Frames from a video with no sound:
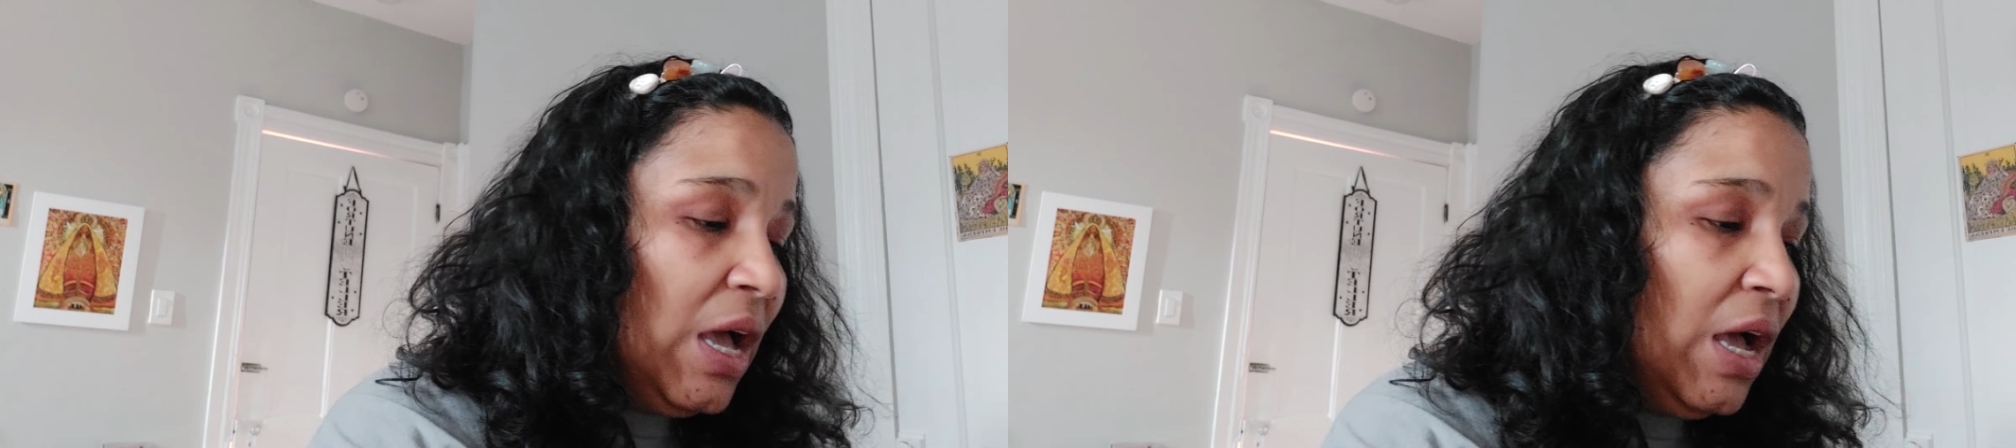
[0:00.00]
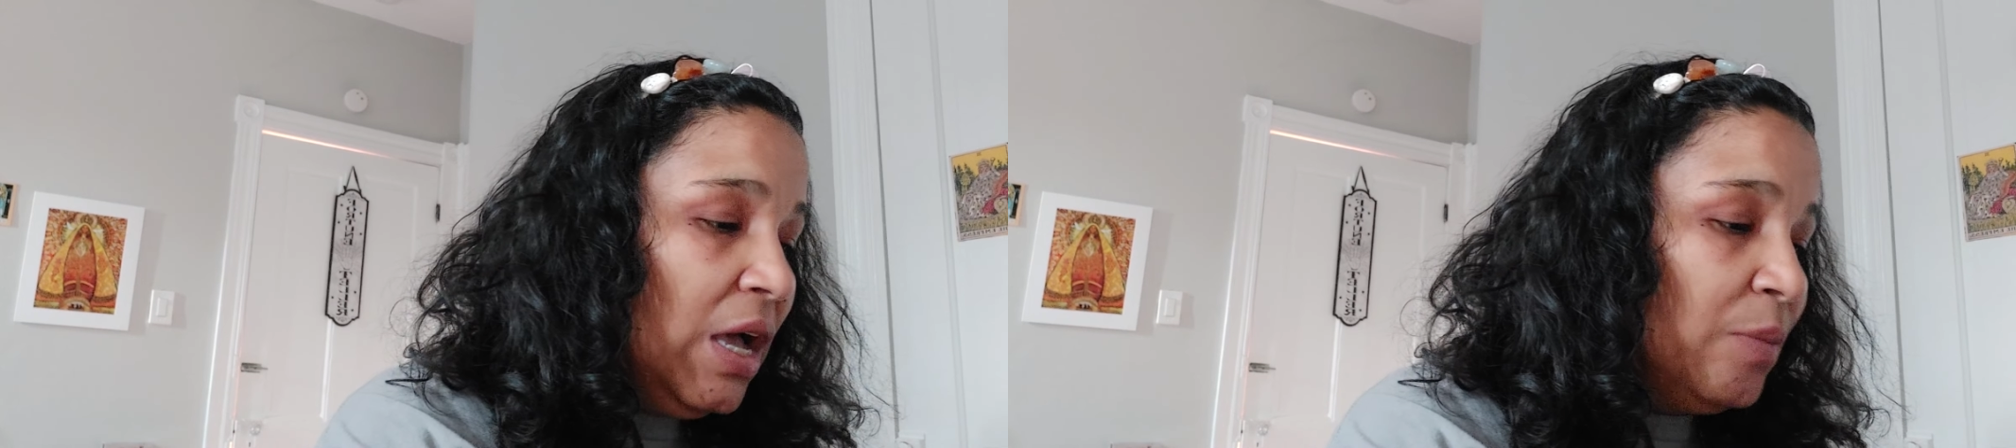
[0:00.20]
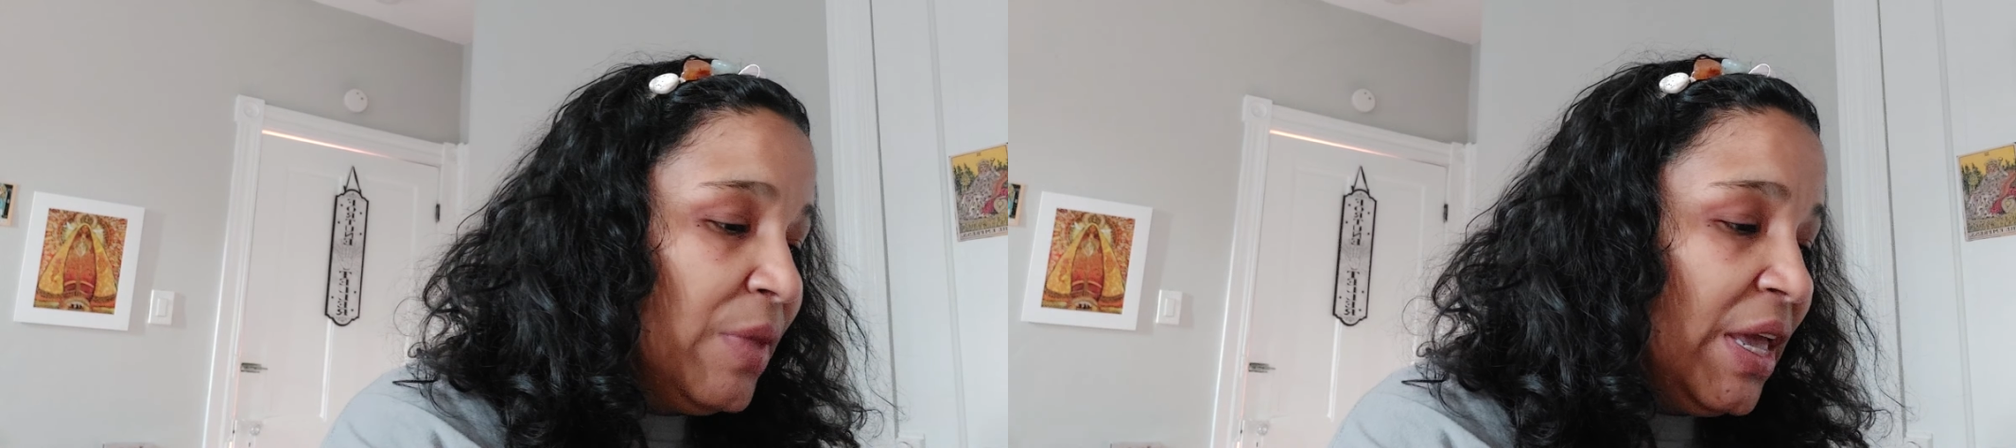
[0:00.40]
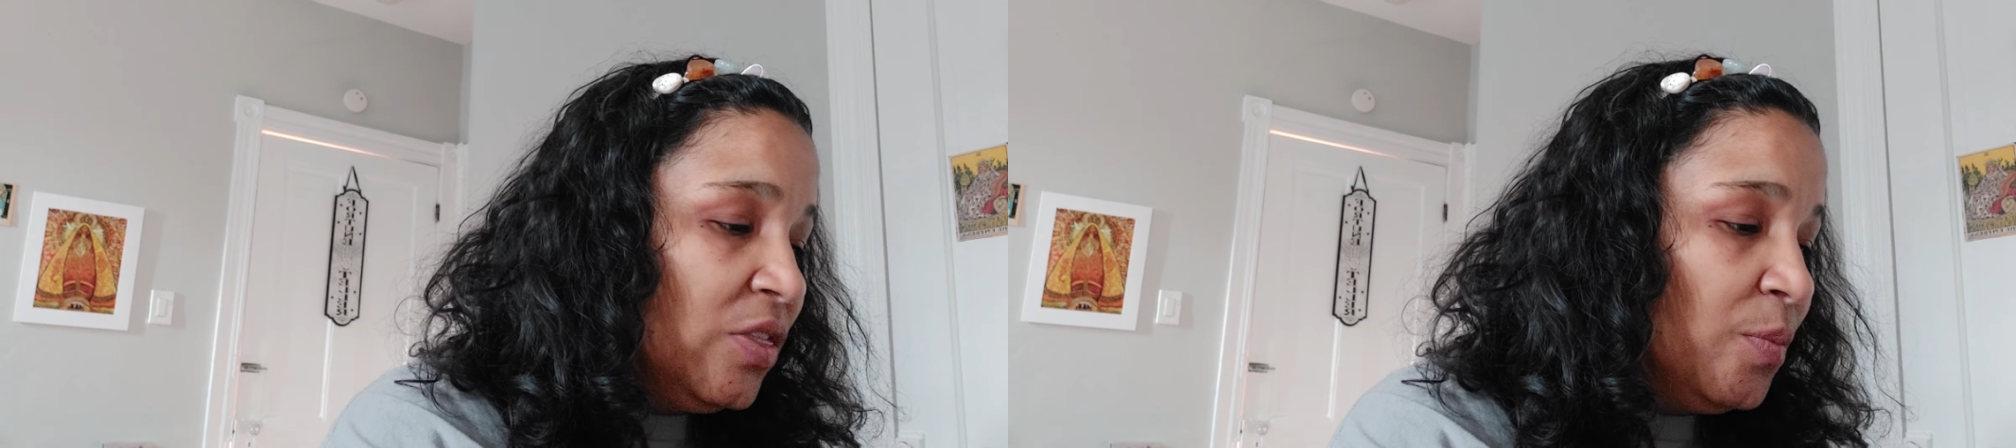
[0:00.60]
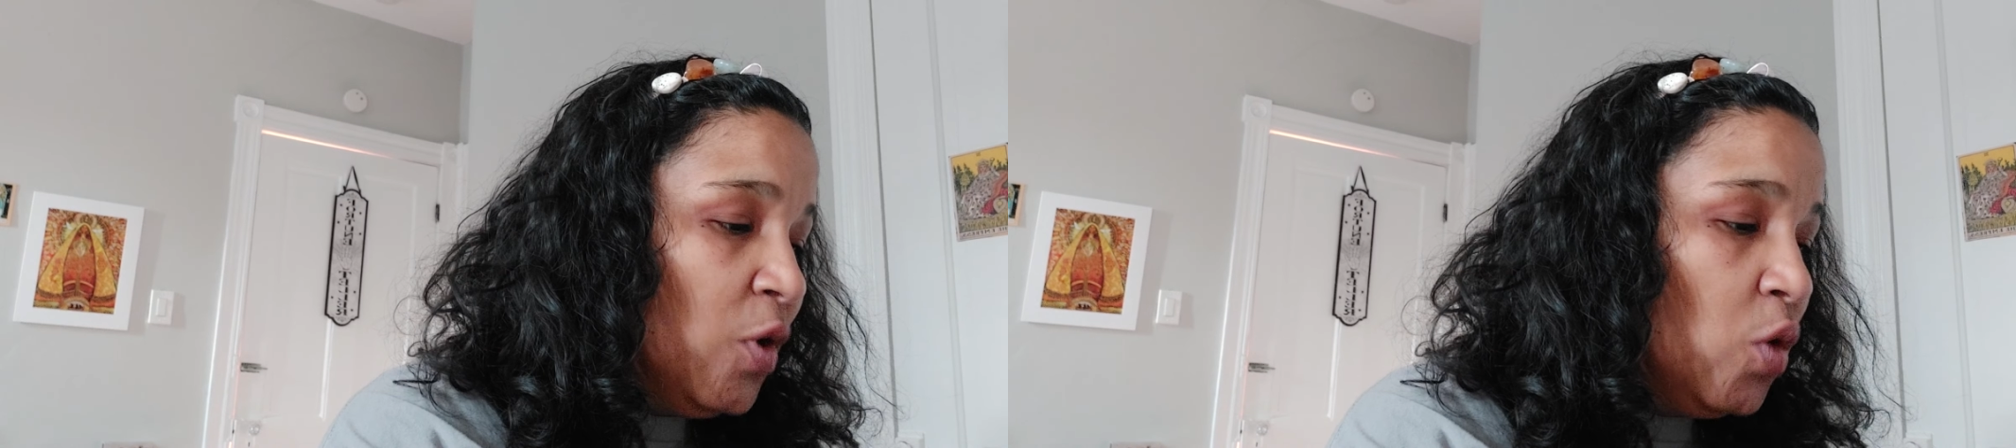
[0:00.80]

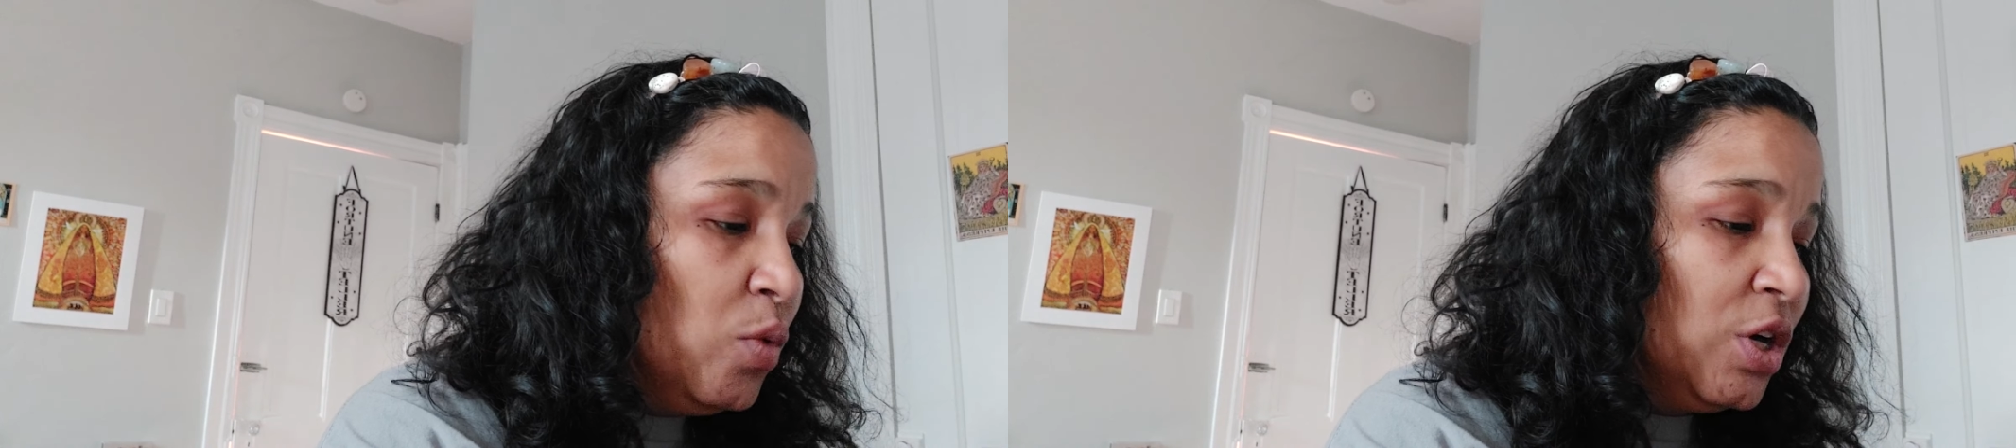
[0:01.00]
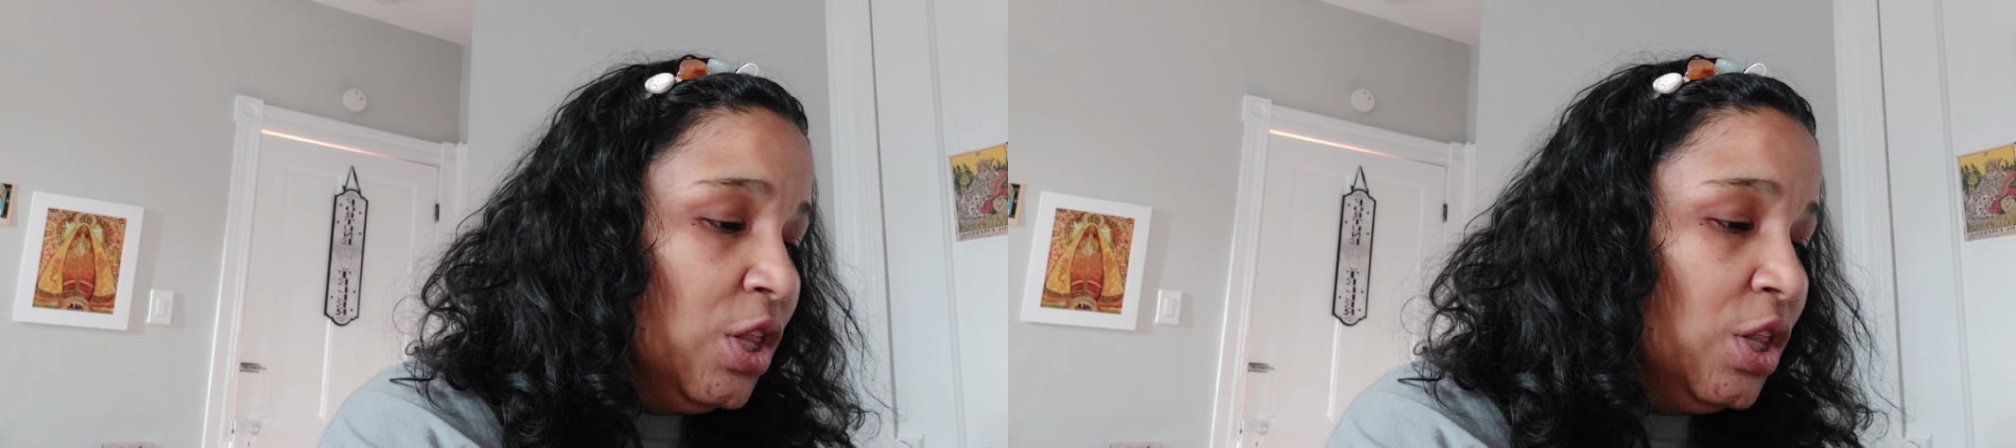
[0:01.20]
and the poll will